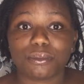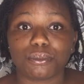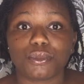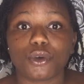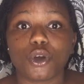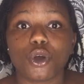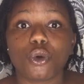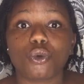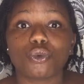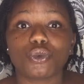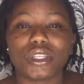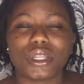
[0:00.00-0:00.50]

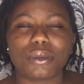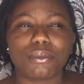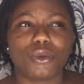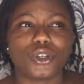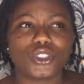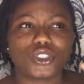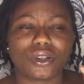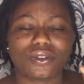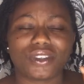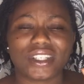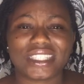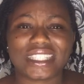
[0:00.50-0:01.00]
but
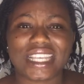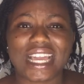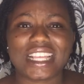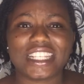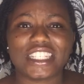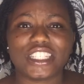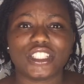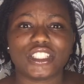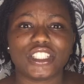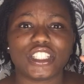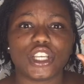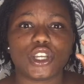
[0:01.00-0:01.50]
most of the
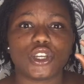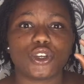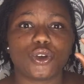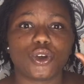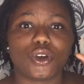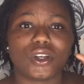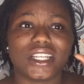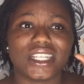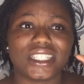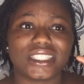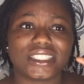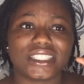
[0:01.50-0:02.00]
time they
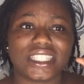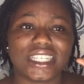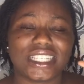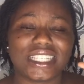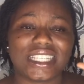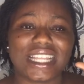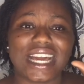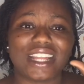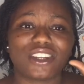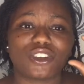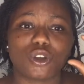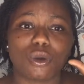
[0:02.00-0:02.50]
always say
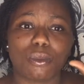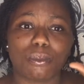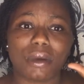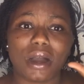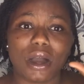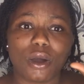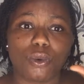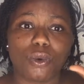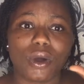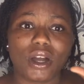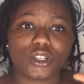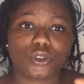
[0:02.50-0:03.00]
that number
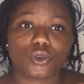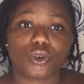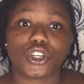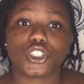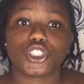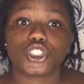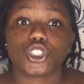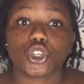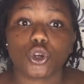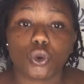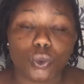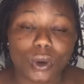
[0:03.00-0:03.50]
1,
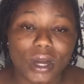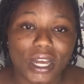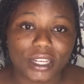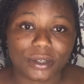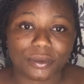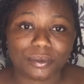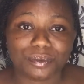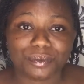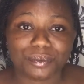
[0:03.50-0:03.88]
question 1